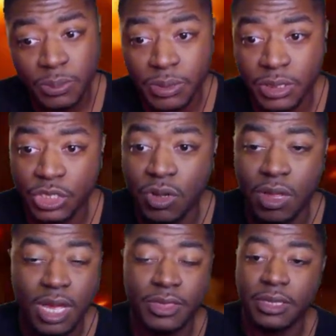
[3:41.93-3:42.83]
pretty
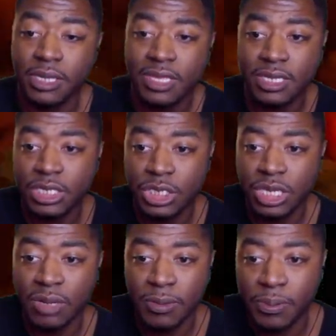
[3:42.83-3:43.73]
strong, I think. I think he's just
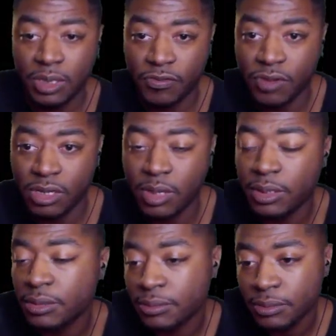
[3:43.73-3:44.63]
gonna be pretty front
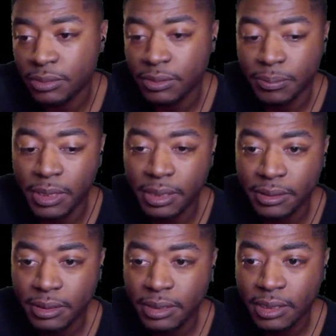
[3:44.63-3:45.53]
loaded. But
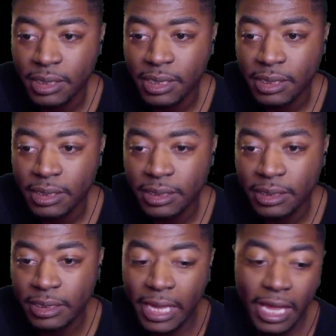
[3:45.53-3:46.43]

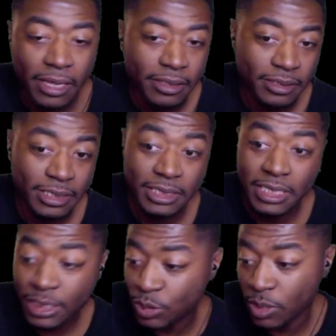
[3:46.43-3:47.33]
yeah,
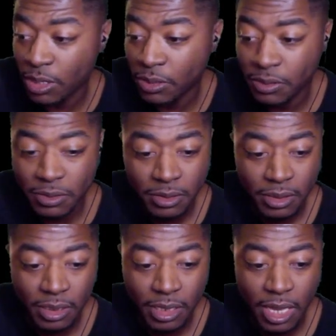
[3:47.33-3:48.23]
sick trailer.
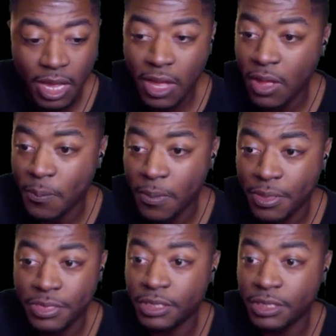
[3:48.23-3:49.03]
The